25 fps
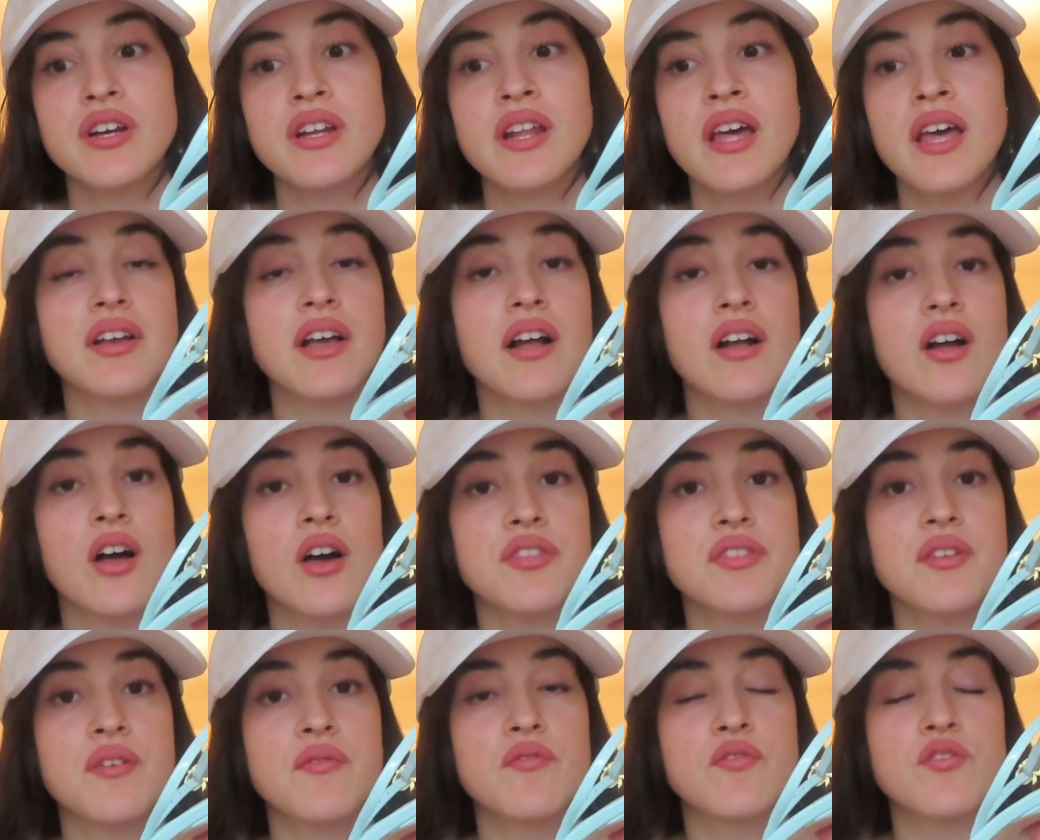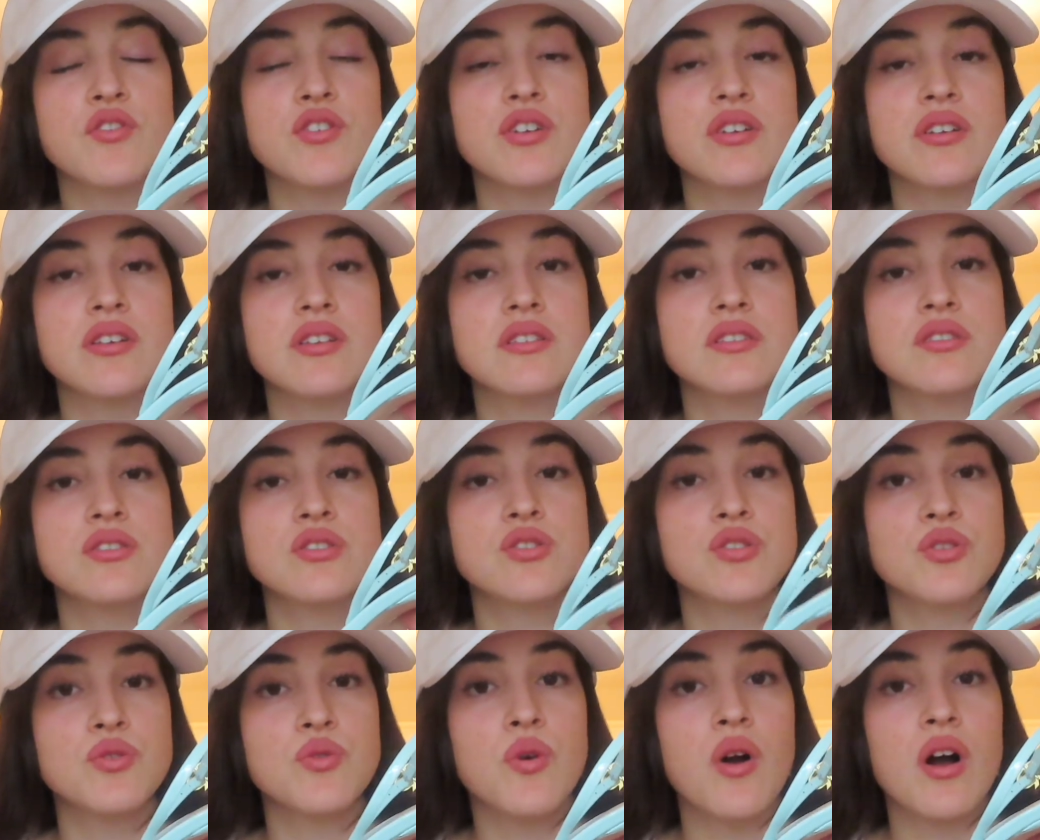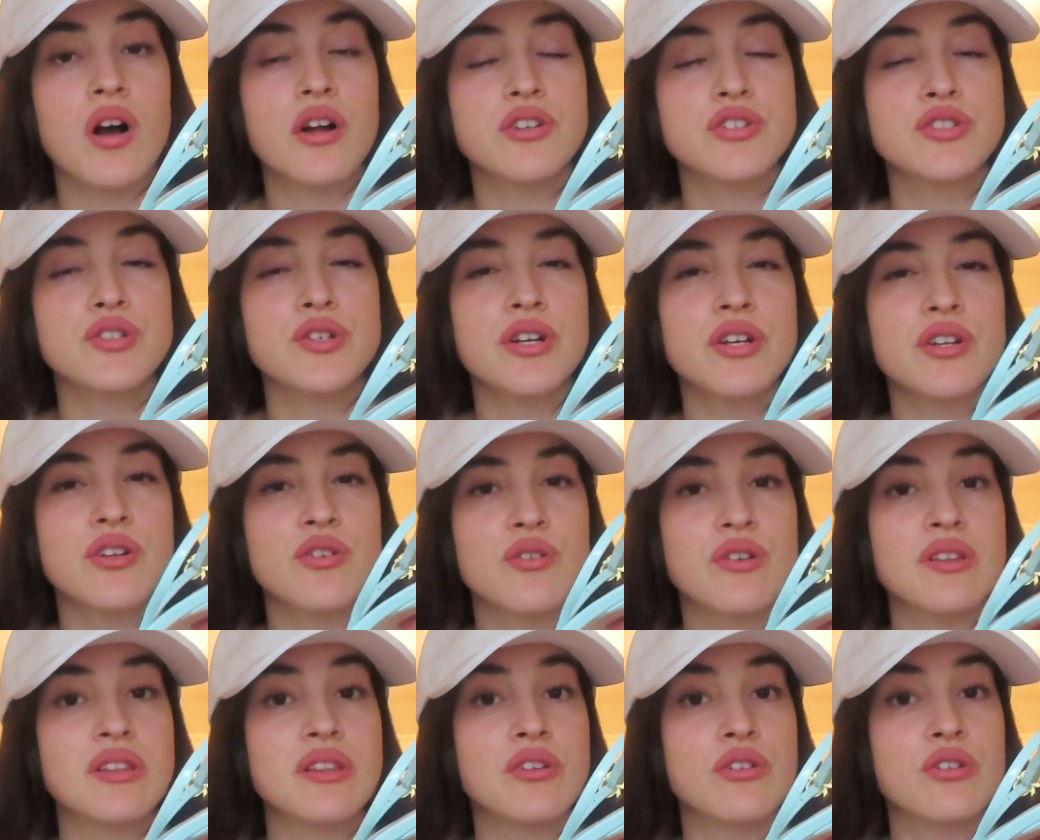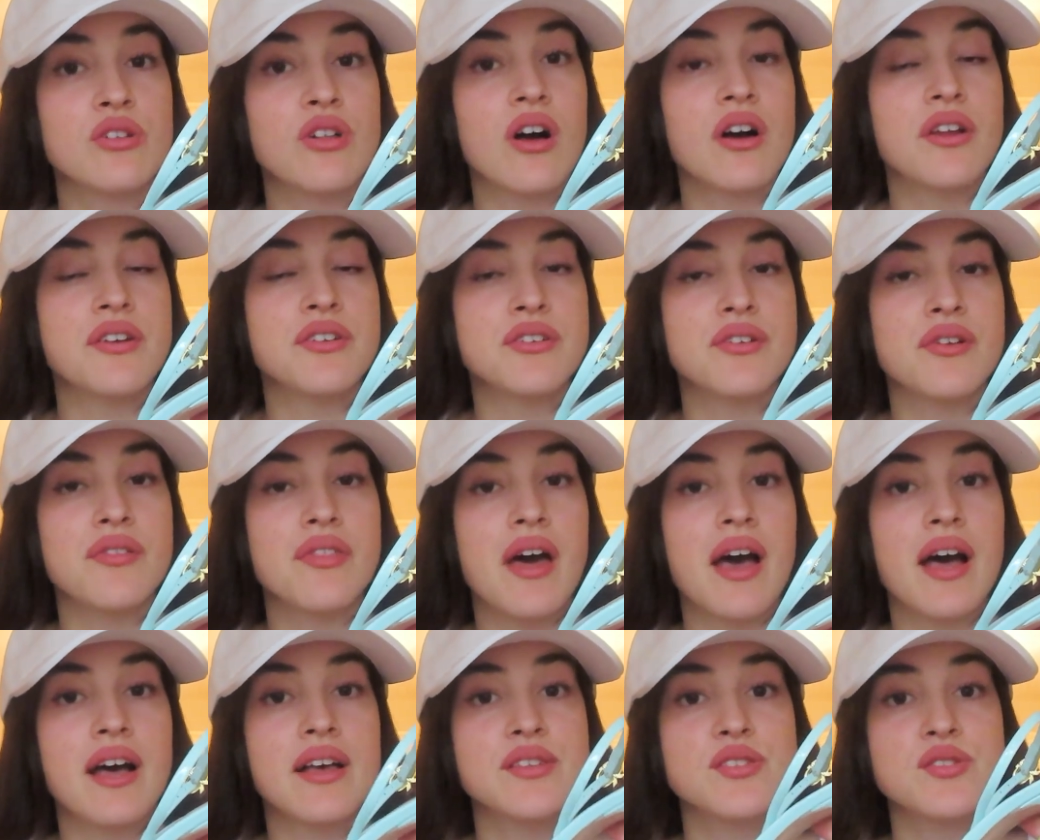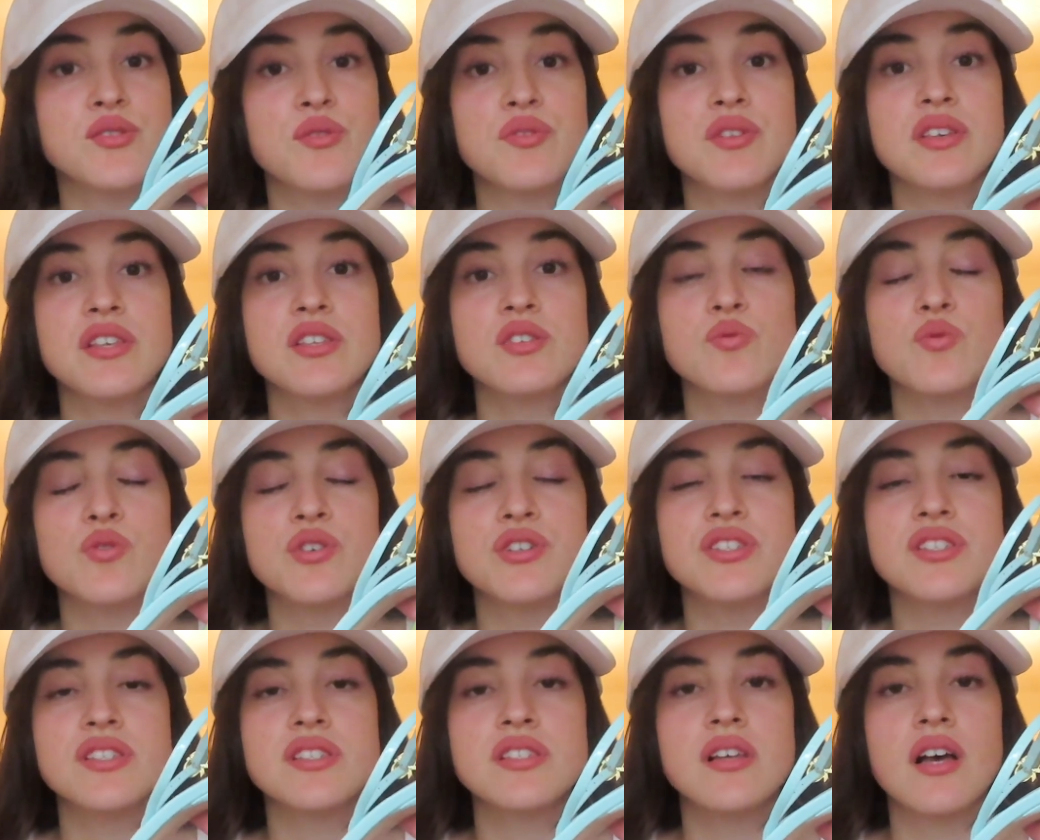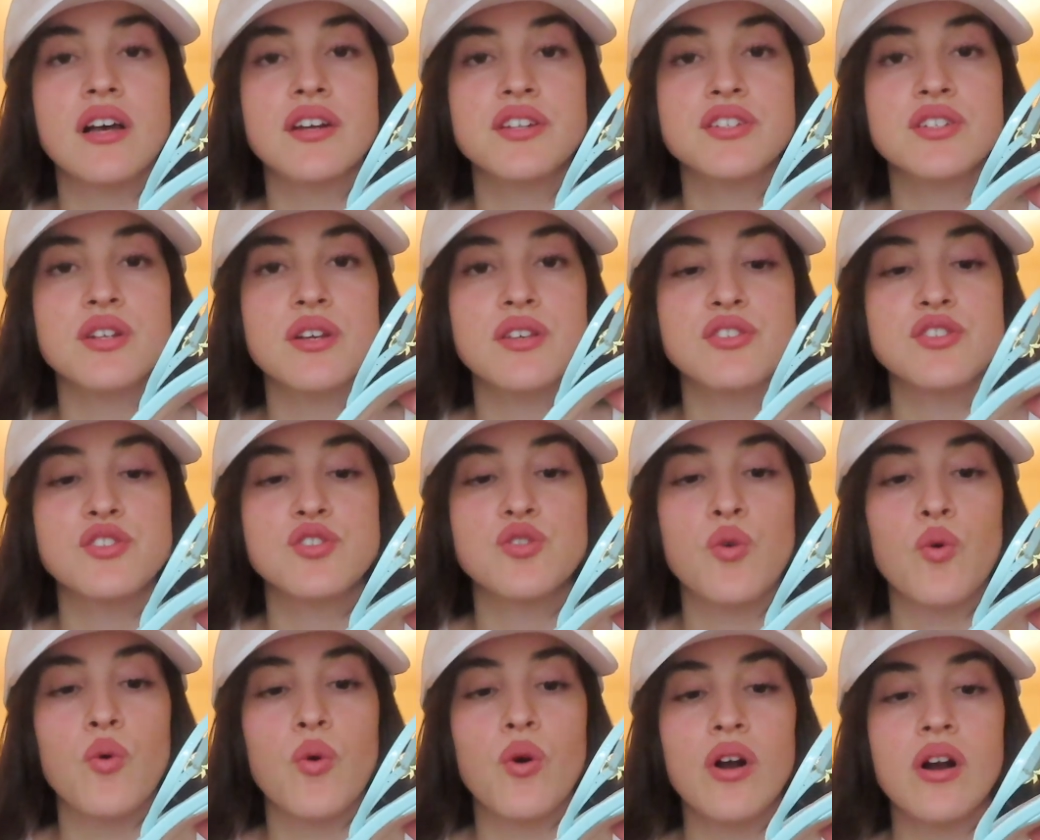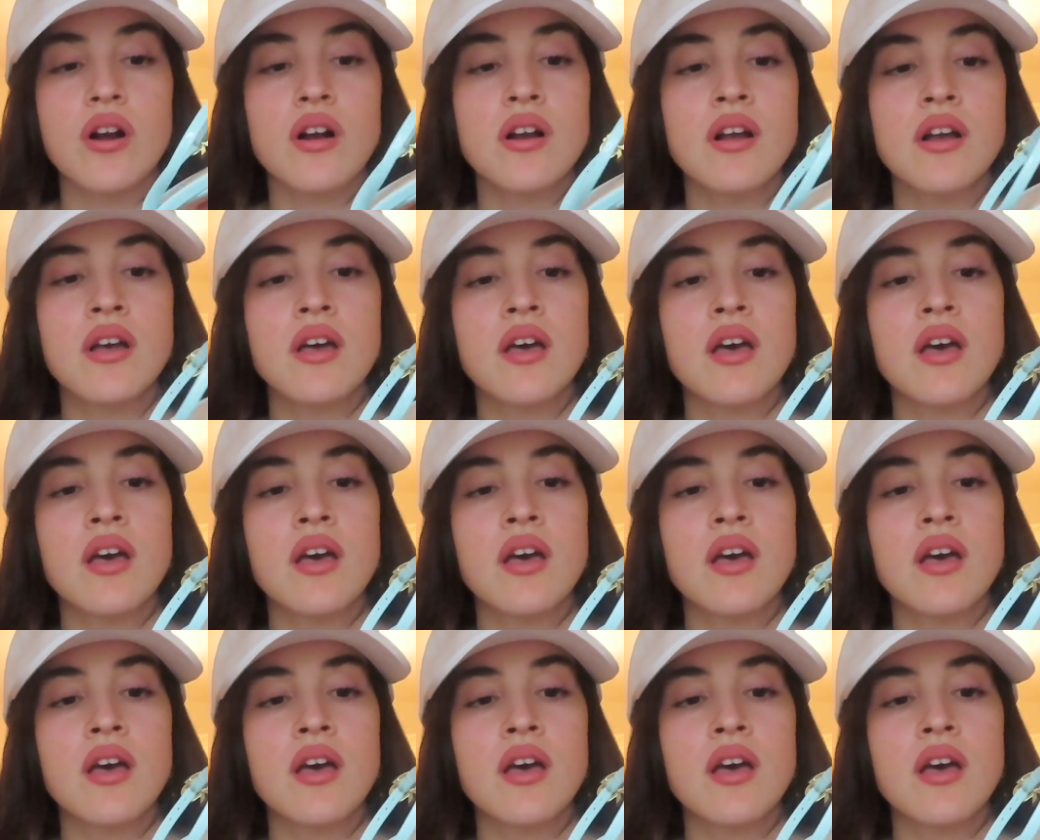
I think I got them for 200 or a little under that. So these were such a score.